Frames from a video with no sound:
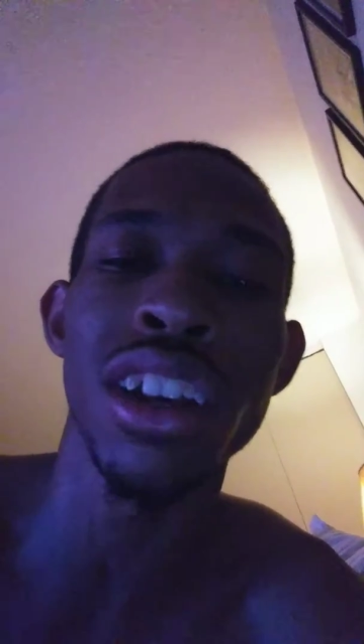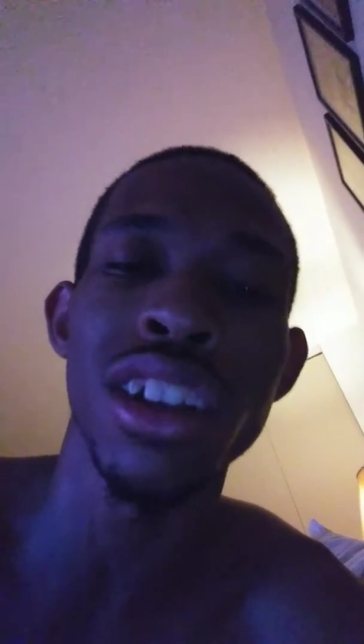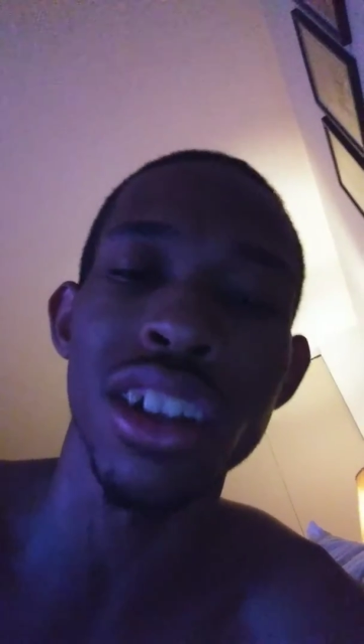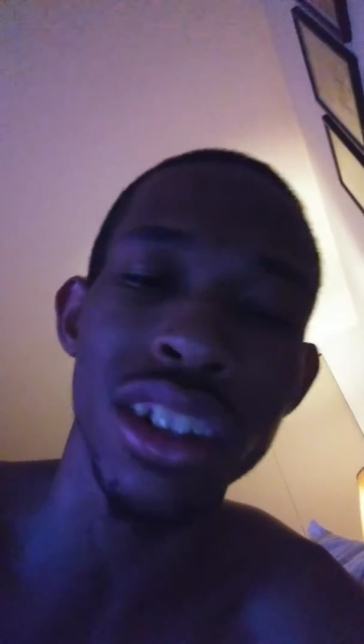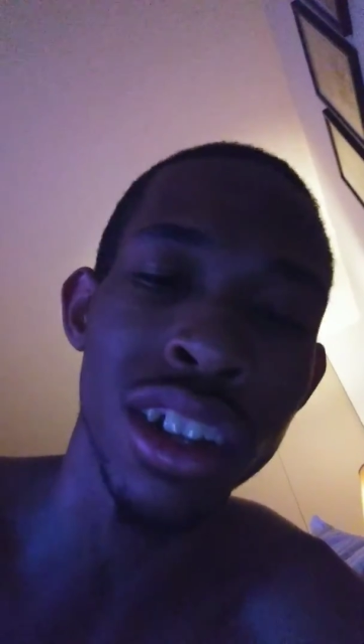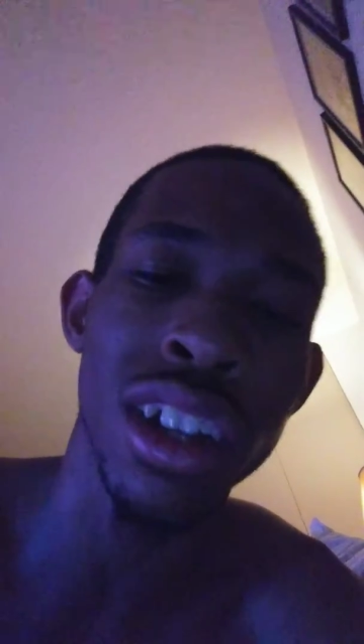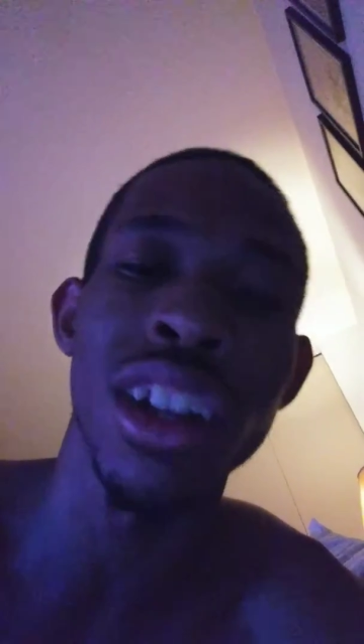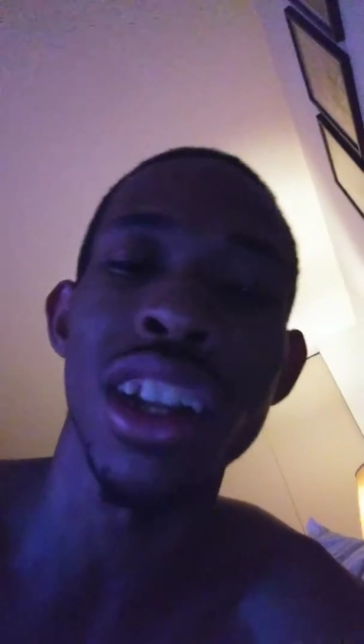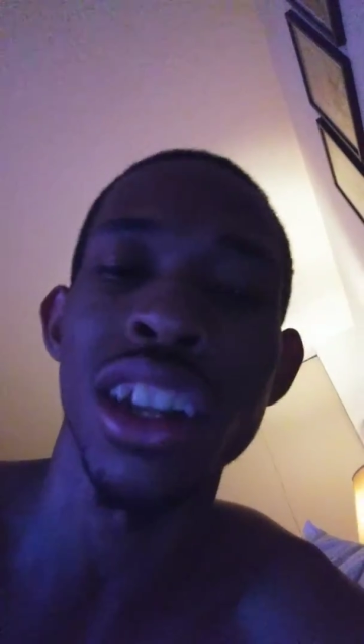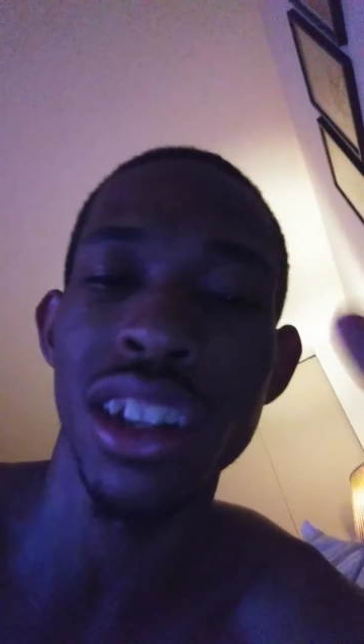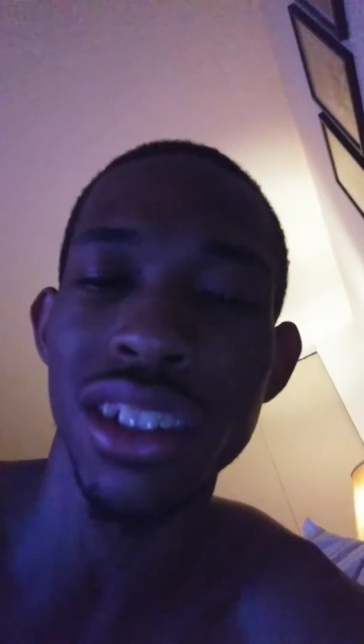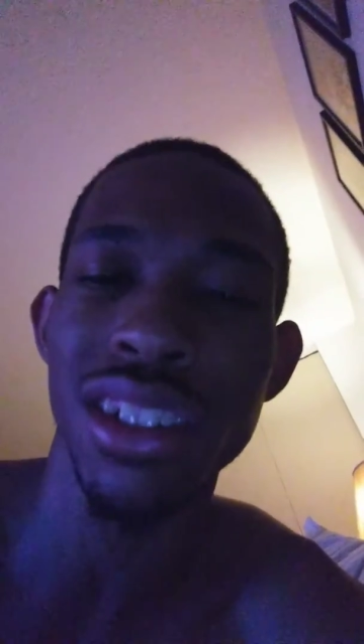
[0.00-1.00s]
um
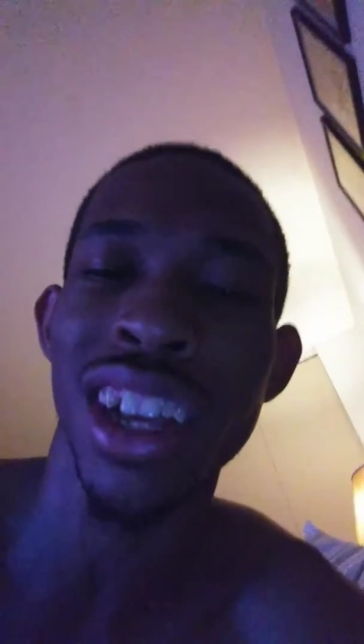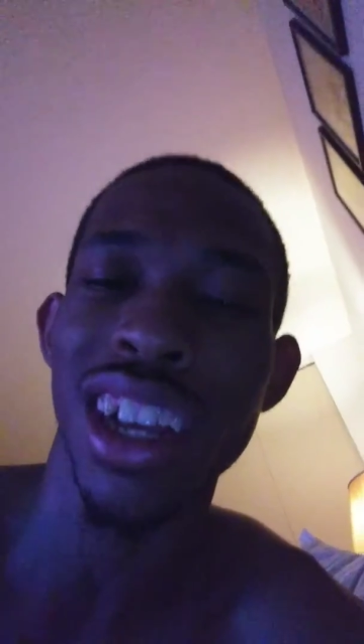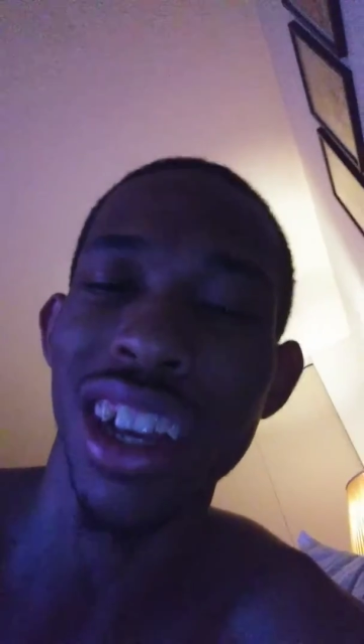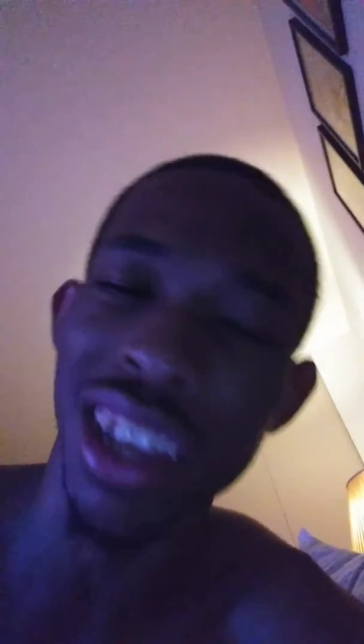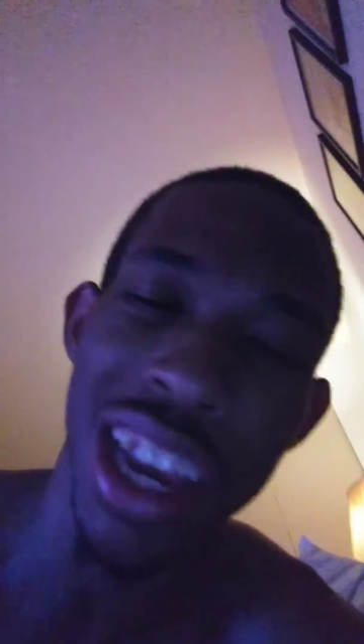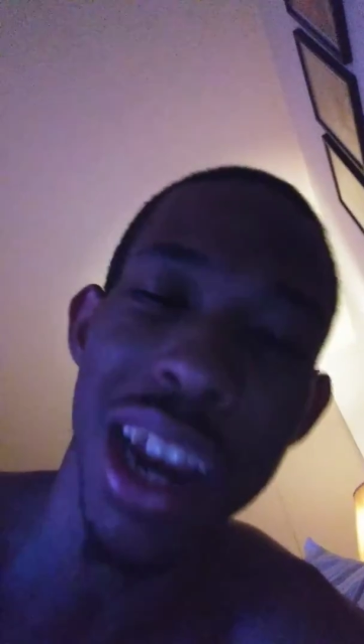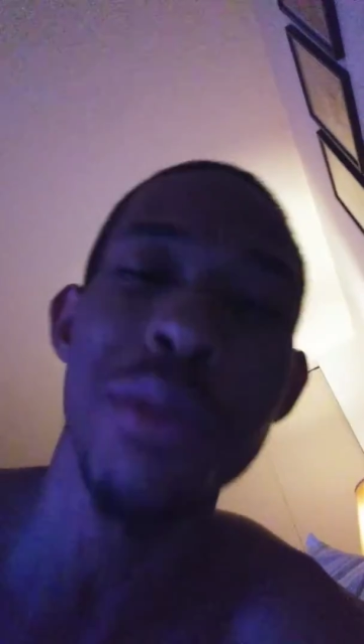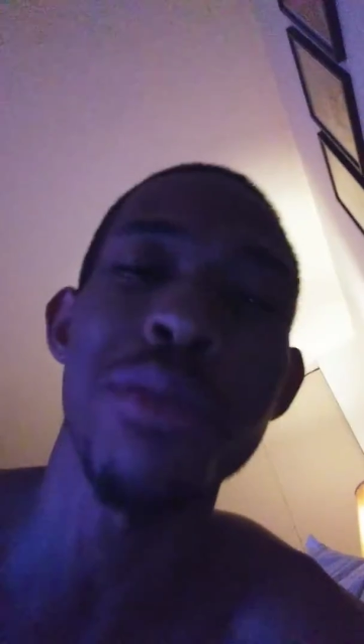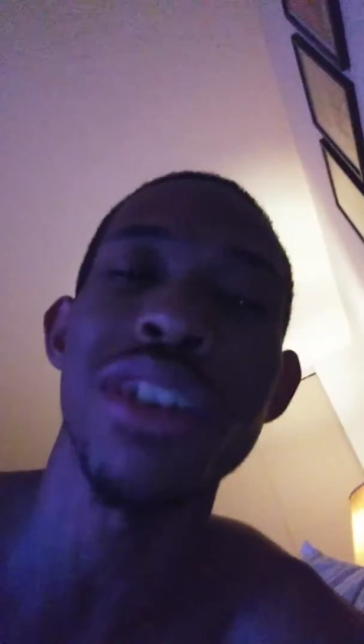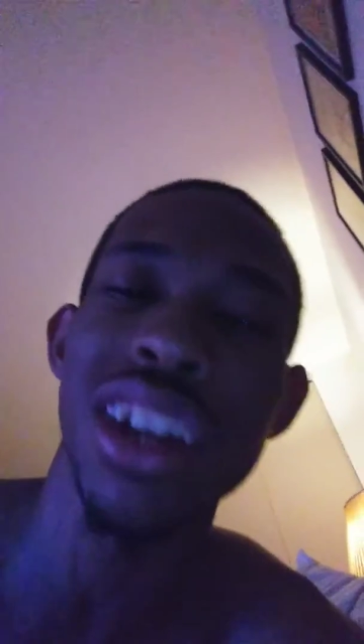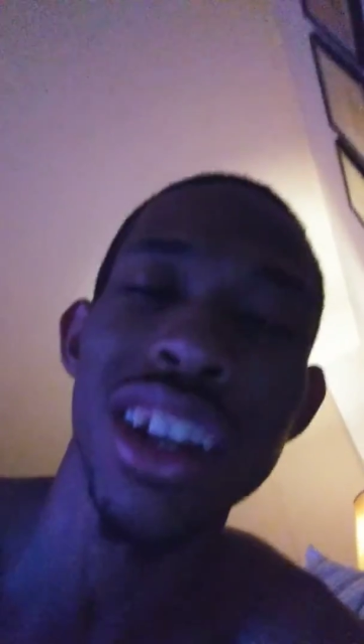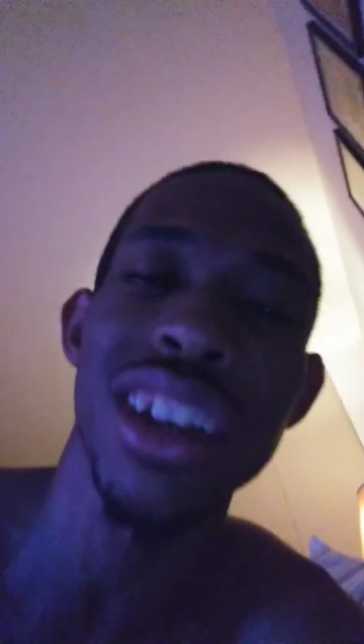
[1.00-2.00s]
like a camera and
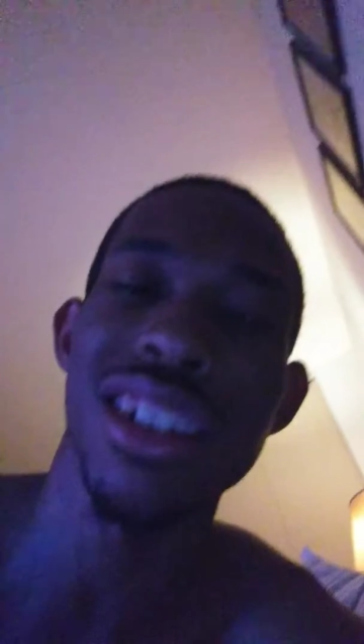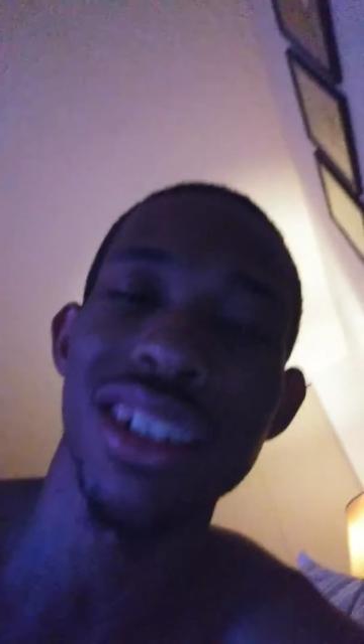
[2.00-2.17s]
a